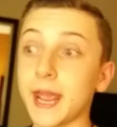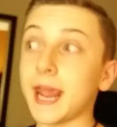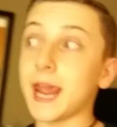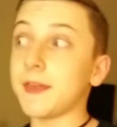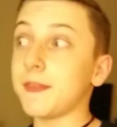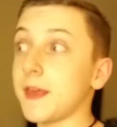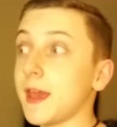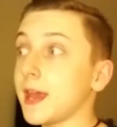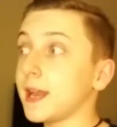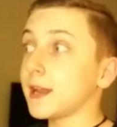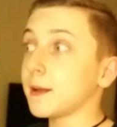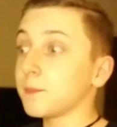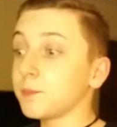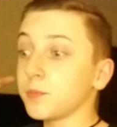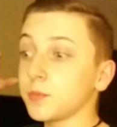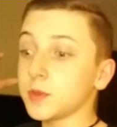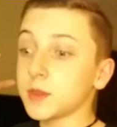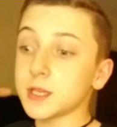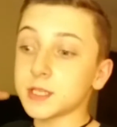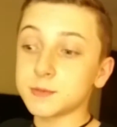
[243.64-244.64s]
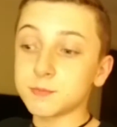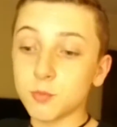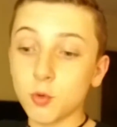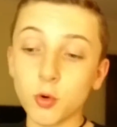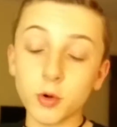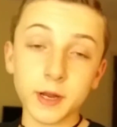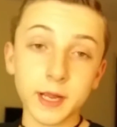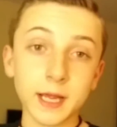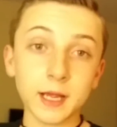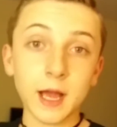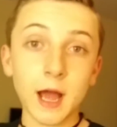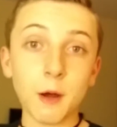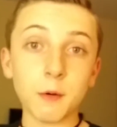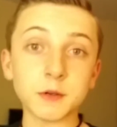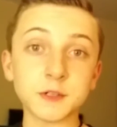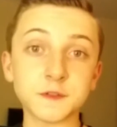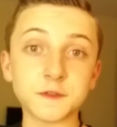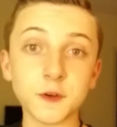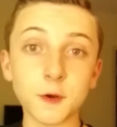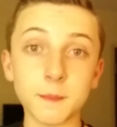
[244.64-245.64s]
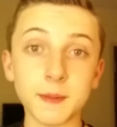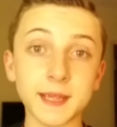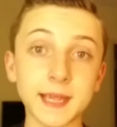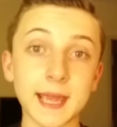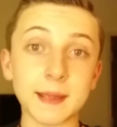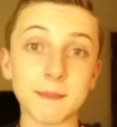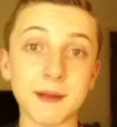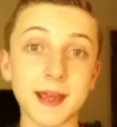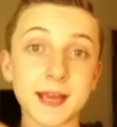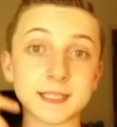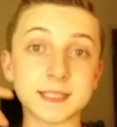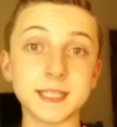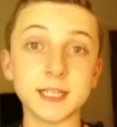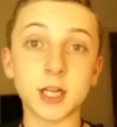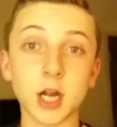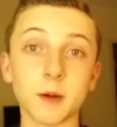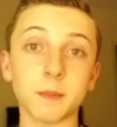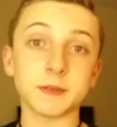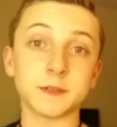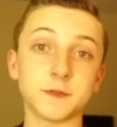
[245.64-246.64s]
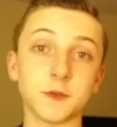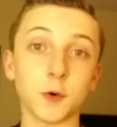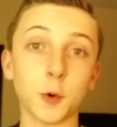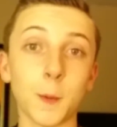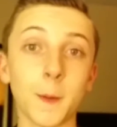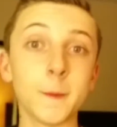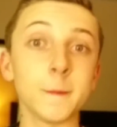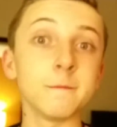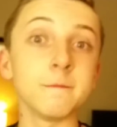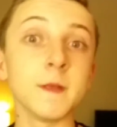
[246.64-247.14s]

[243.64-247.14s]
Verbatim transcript: And then this morning, I was filming, and my SD card was full.